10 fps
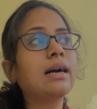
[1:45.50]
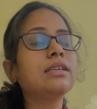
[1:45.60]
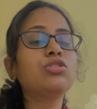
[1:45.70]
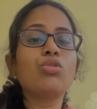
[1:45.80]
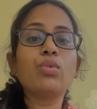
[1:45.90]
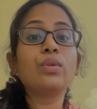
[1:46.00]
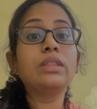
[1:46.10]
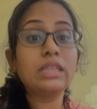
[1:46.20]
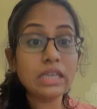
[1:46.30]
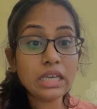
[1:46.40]

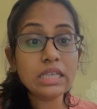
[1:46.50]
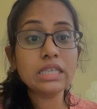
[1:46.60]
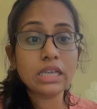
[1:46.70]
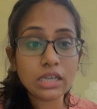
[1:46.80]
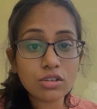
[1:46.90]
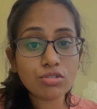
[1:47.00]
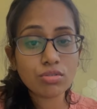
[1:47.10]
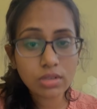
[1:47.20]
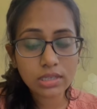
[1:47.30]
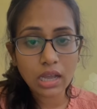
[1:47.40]
So these
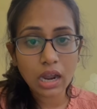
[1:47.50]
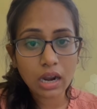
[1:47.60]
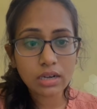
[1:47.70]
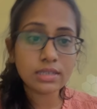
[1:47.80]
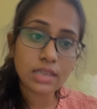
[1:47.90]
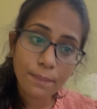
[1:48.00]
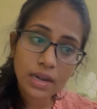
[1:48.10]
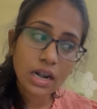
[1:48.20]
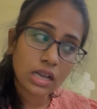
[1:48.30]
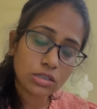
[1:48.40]
controls are
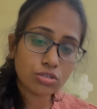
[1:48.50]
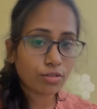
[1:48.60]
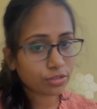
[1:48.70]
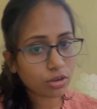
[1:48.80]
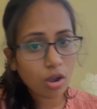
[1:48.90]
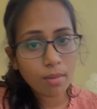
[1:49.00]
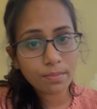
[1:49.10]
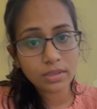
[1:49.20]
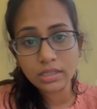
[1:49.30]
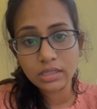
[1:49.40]
subclasses of the
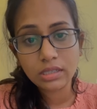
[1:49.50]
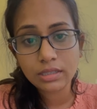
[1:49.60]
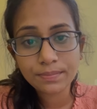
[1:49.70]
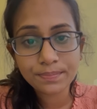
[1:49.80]
component.